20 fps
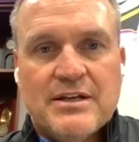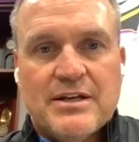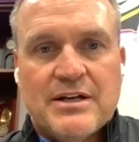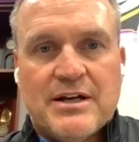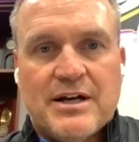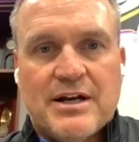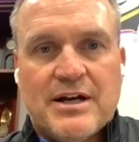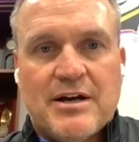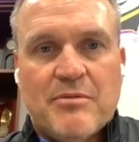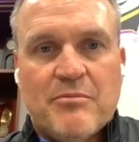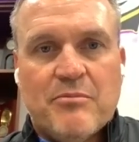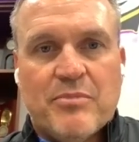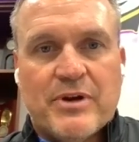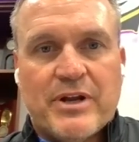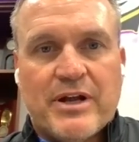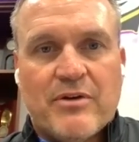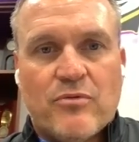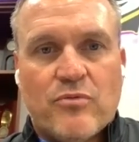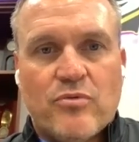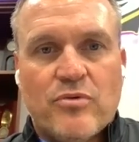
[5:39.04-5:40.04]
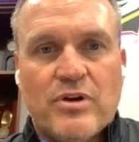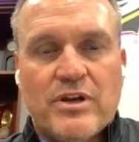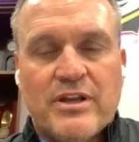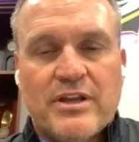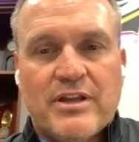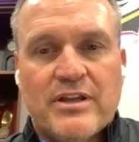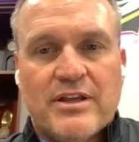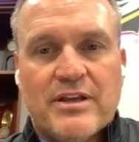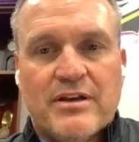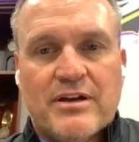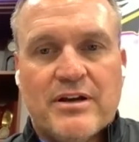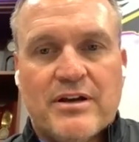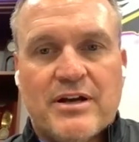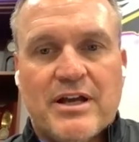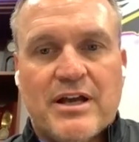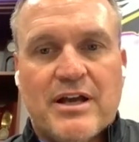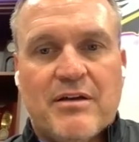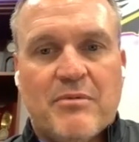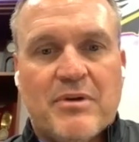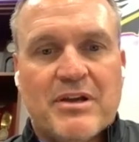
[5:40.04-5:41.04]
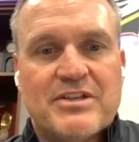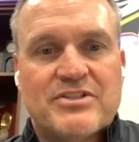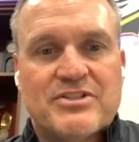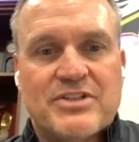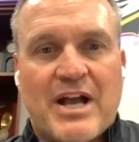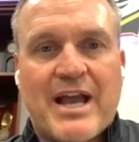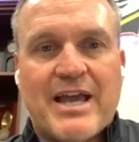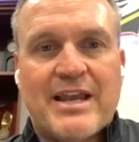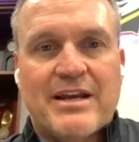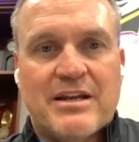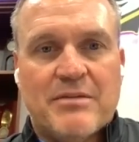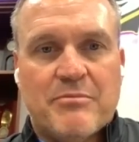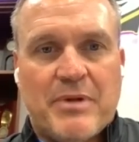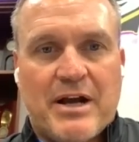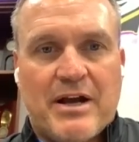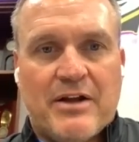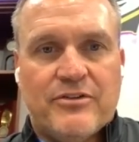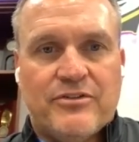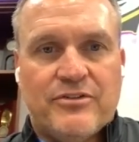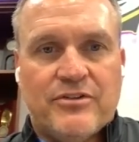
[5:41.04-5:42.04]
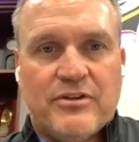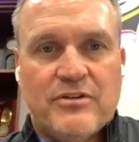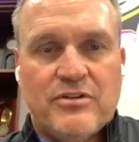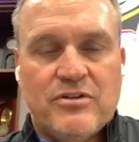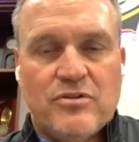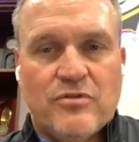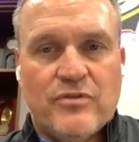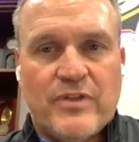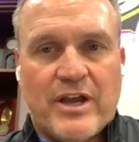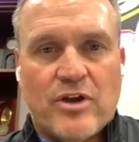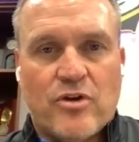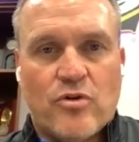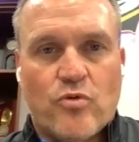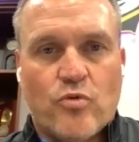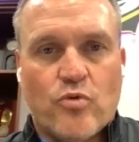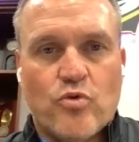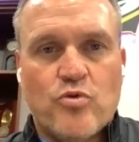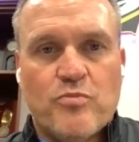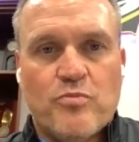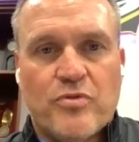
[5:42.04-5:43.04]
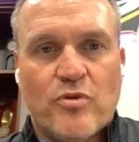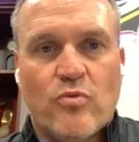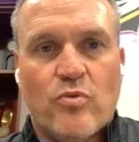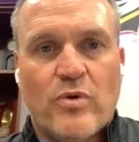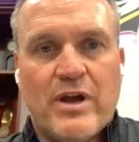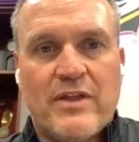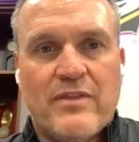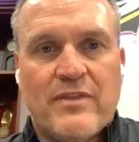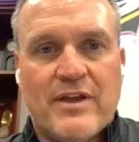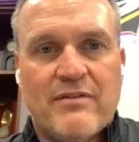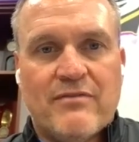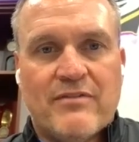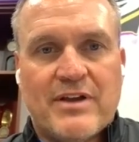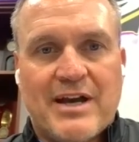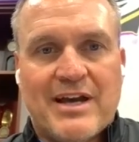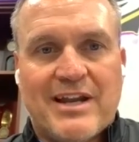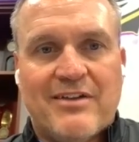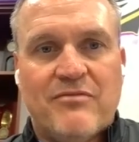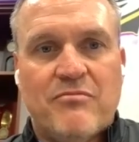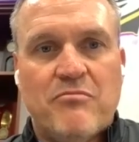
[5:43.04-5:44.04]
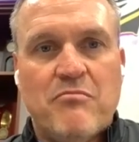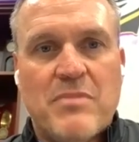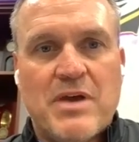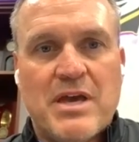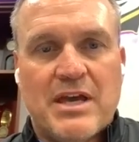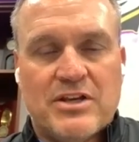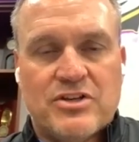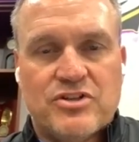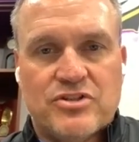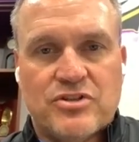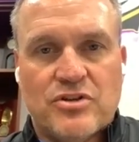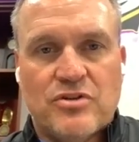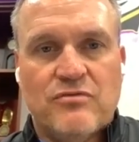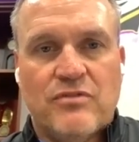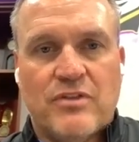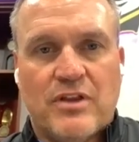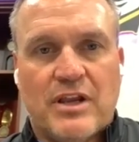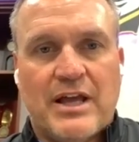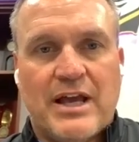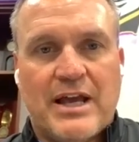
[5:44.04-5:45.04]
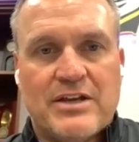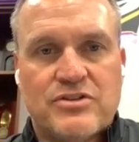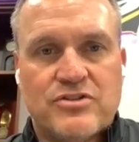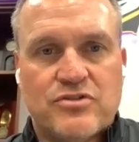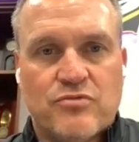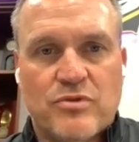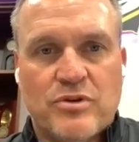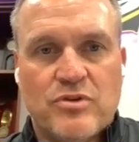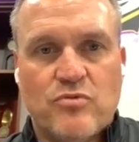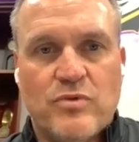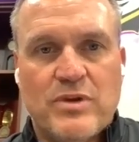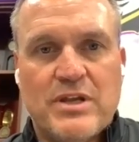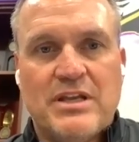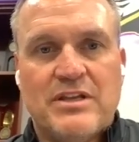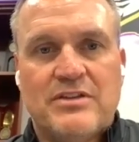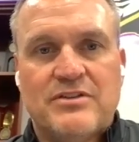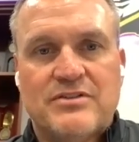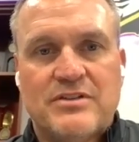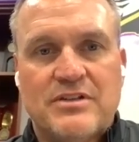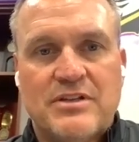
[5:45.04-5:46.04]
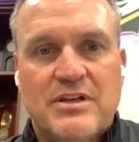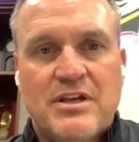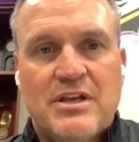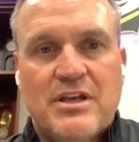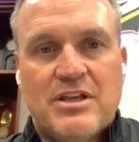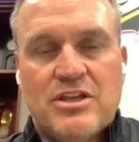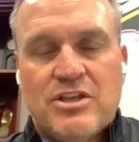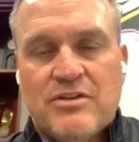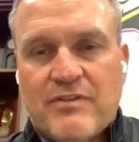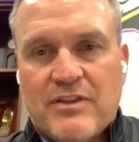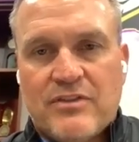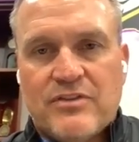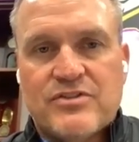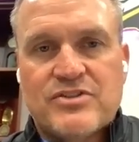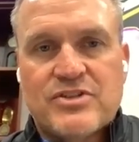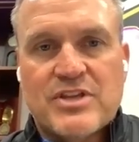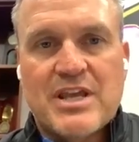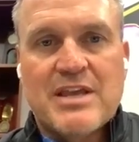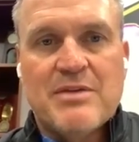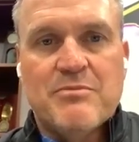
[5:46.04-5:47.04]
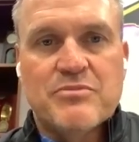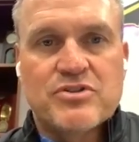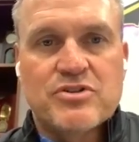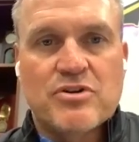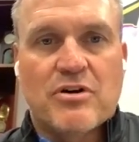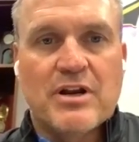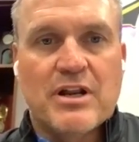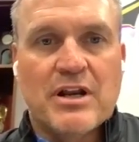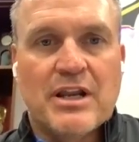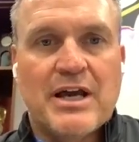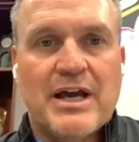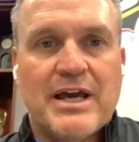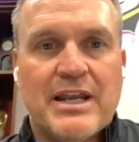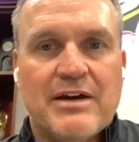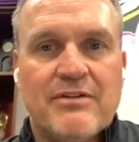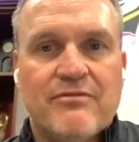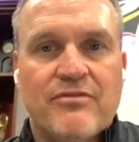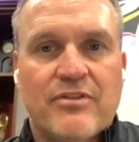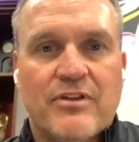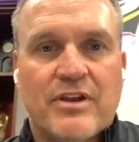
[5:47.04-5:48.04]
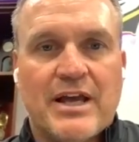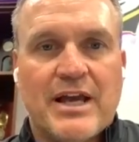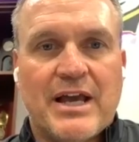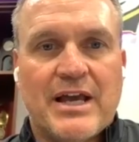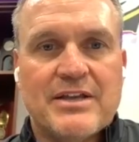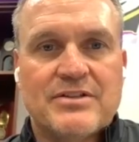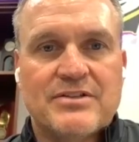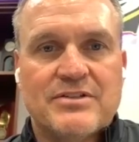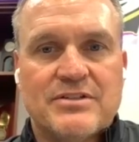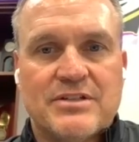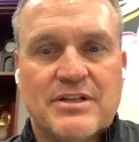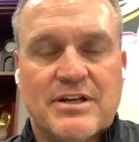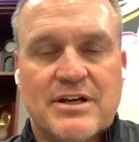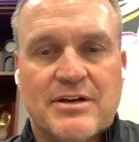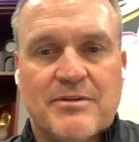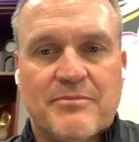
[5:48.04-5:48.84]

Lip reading: But I really am excited about, you know, that group, the way they've kind of meshed over the last 3 weeks. You've had the same starting lineup for the last